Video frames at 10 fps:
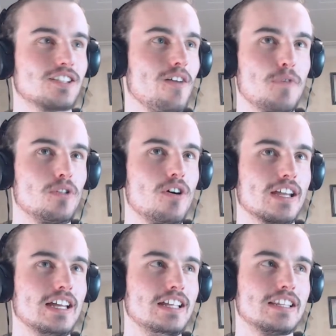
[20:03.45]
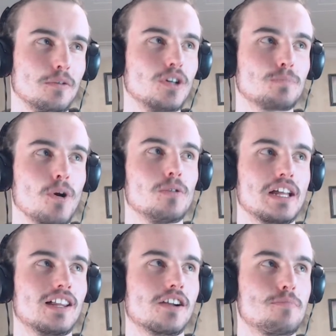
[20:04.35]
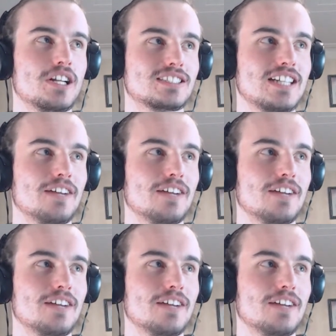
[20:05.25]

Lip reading: So I feel like there was probably a little bit of